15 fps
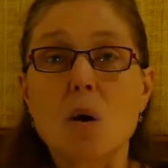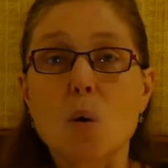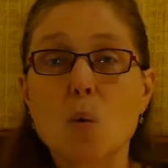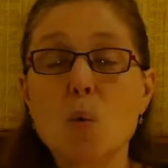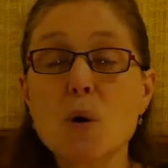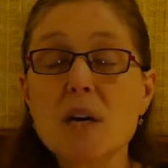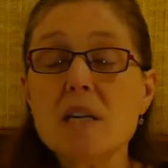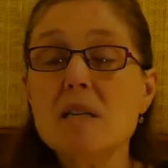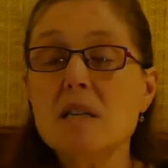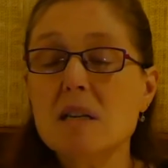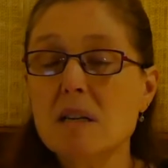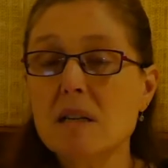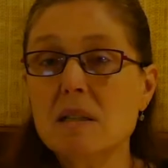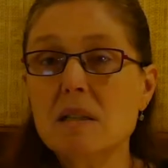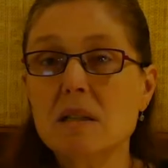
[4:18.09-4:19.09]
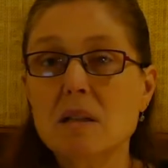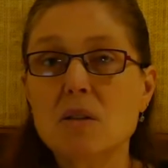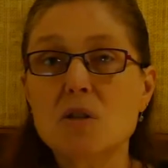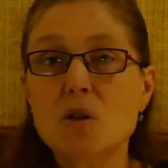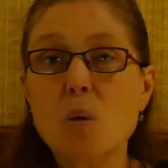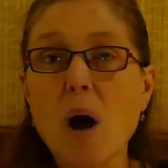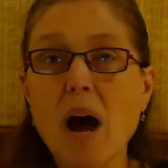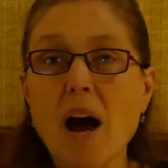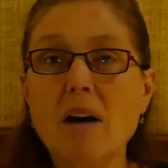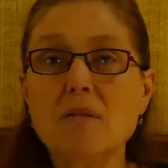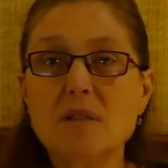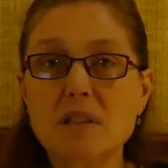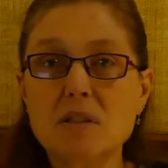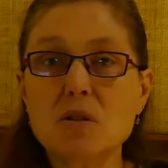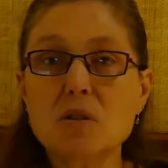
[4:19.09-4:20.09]
We need to
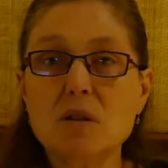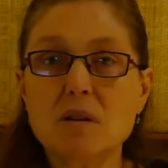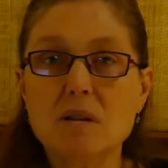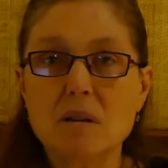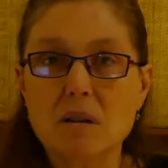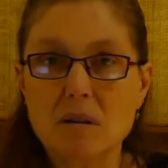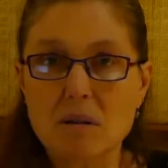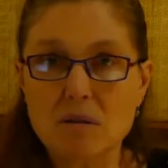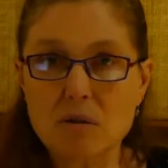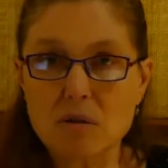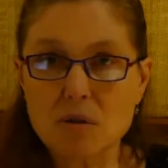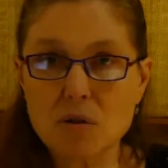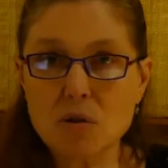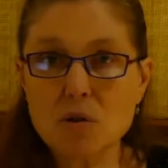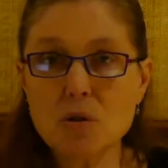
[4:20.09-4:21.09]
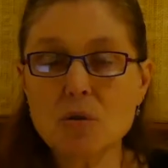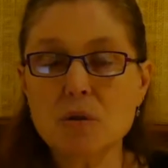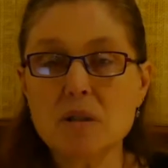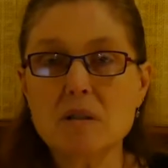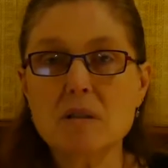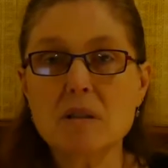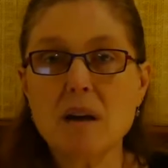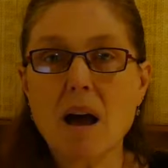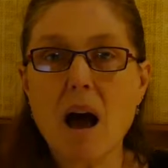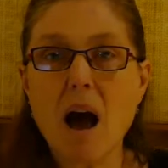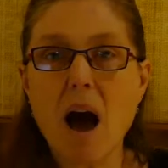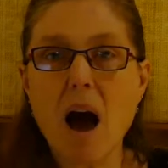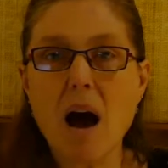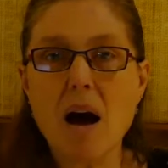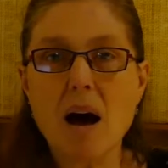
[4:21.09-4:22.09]
have this student
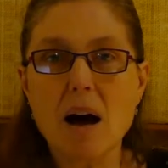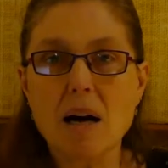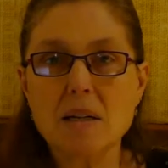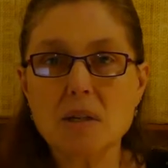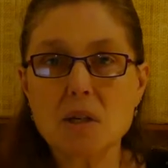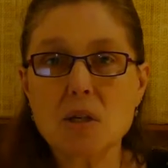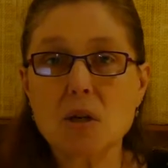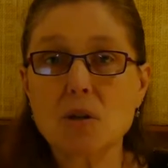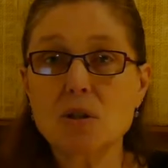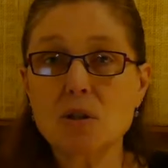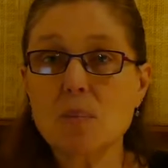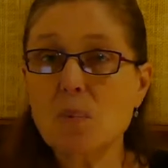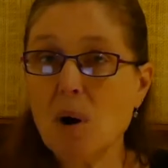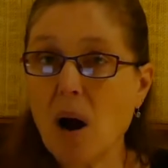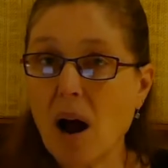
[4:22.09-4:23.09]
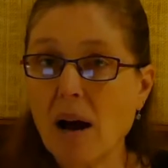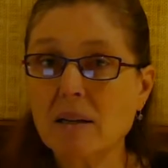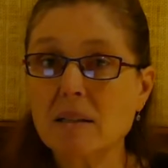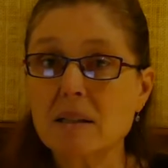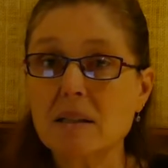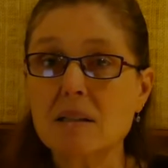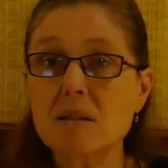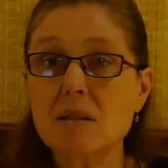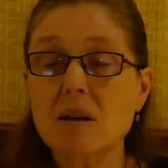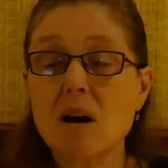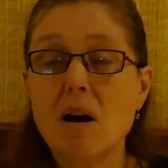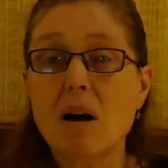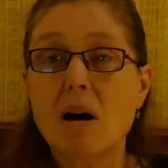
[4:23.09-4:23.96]
start to practice